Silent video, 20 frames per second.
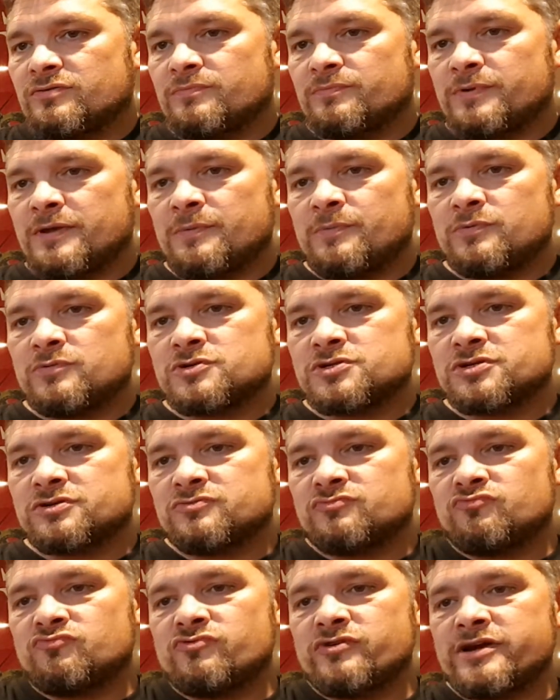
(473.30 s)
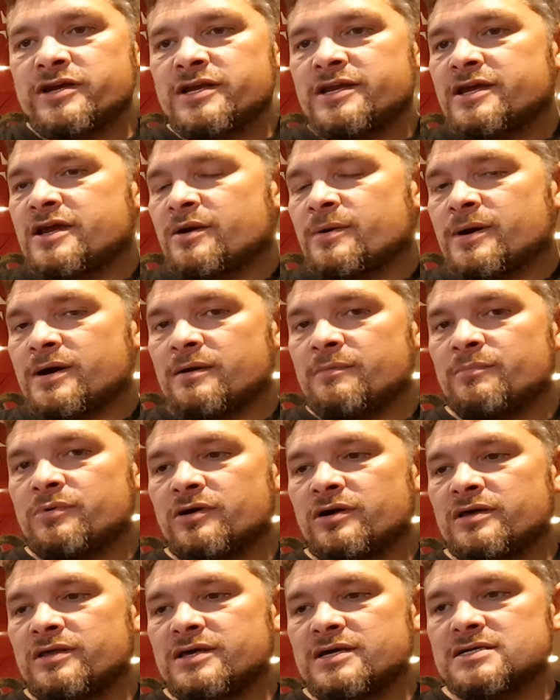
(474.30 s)
people should really go out and
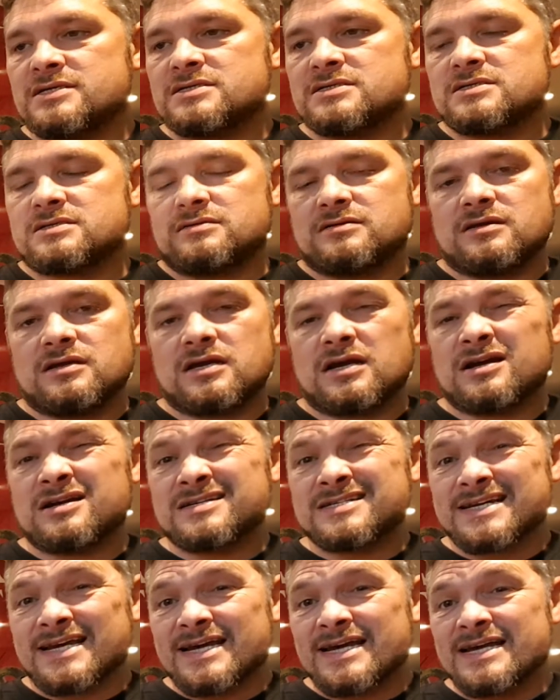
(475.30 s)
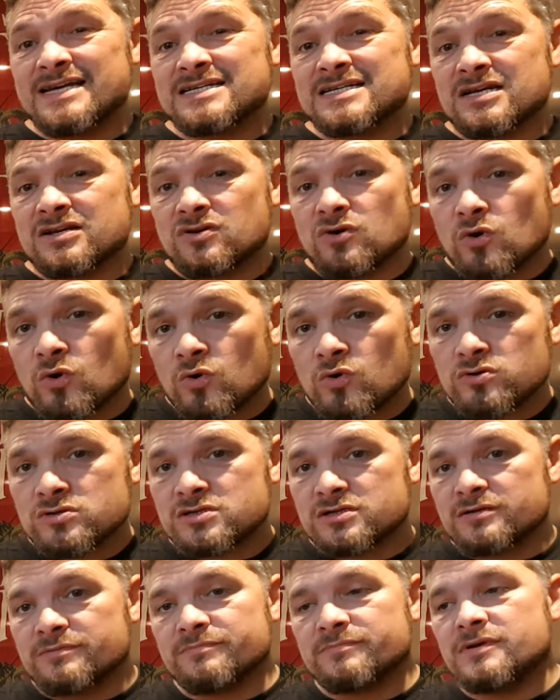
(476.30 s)
buy this because it is an
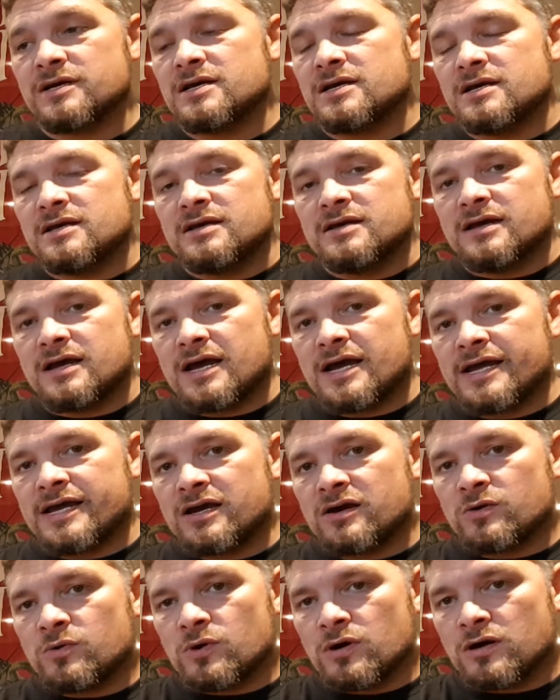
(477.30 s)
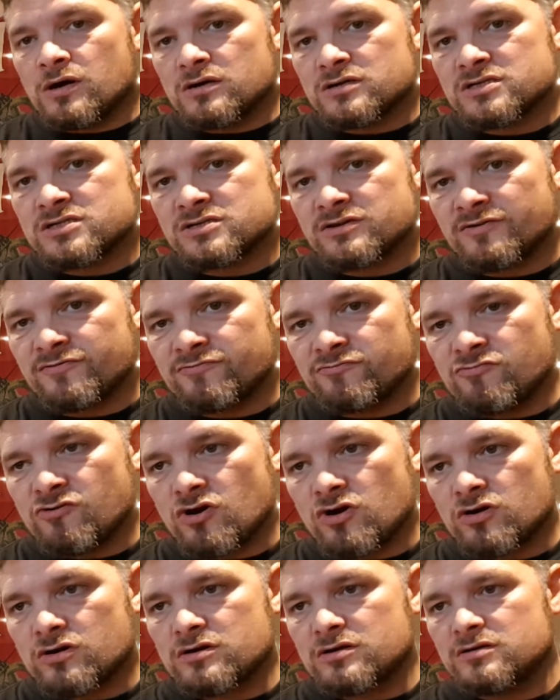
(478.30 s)
awesome AOR soft
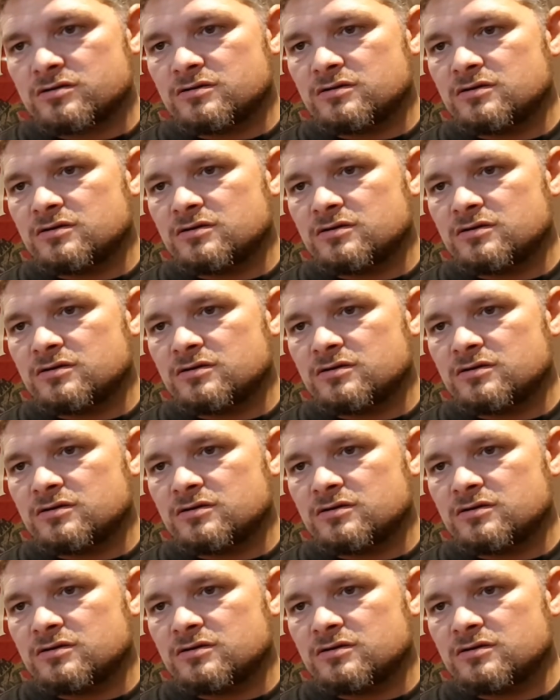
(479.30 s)
rock